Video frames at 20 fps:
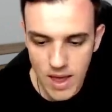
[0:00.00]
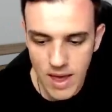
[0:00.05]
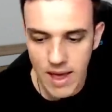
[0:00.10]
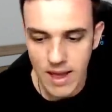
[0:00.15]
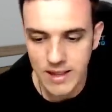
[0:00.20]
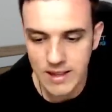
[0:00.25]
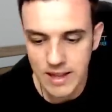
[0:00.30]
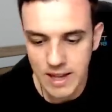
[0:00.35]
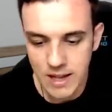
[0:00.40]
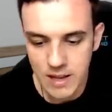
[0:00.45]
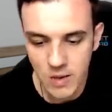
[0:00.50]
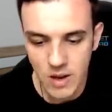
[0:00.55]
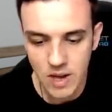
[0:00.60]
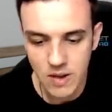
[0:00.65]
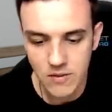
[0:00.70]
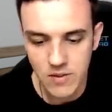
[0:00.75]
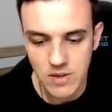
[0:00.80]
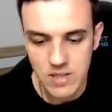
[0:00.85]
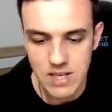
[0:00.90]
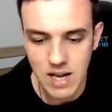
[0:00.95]
And then you
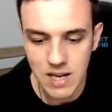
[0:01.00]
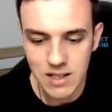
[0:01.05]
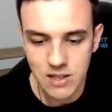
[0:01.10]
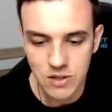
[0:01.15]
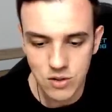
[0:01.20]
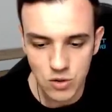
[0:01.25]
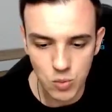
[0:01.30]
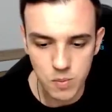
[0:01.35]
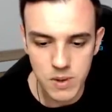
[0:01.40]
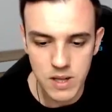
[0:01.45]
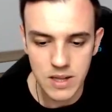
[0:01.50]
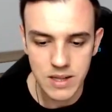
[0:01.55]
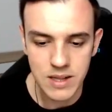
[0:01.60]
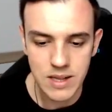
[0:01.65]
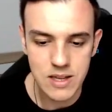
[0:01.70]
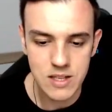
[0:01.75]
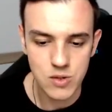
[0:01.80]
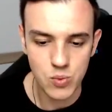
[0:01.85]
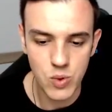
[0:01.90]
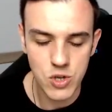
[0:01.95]
have these other two
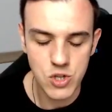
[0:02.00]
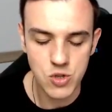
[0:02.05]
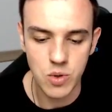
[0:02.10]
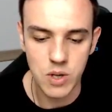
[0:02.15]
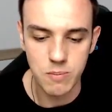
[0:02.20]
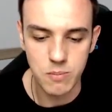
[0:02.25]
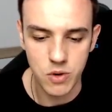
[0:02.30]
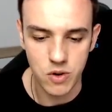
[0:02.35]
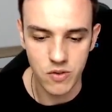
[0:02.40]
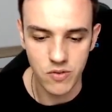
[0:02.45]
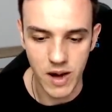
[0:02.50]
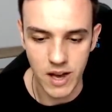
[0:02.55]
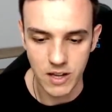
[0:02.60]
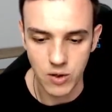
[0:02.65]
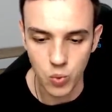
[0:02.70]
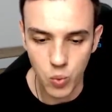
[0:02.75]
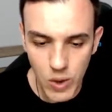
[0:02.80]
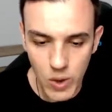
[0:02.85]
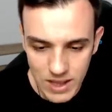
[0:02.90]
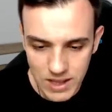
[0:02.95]
buildings which will provide
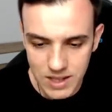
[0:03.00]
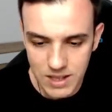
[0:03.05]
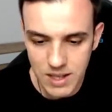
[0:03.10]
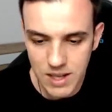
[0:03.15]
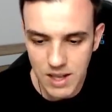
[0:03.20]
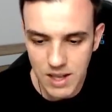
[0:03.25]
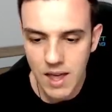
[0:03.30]
wheat